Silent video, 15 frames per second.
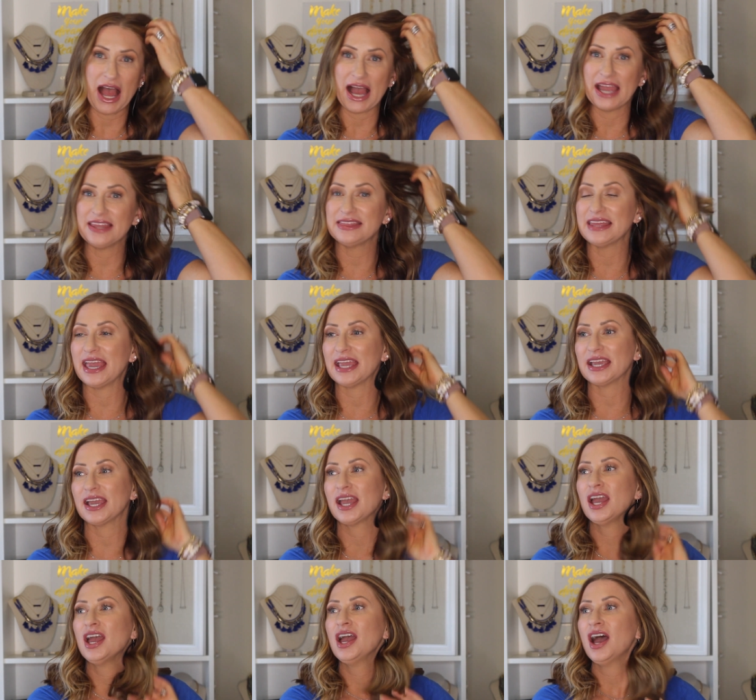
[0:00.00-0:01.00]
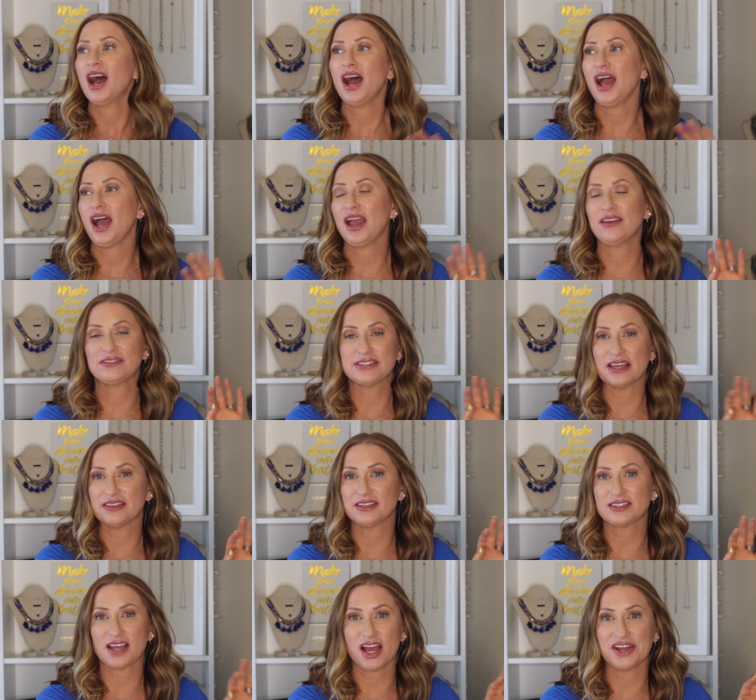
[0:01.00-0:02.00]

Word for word: I think I have said this a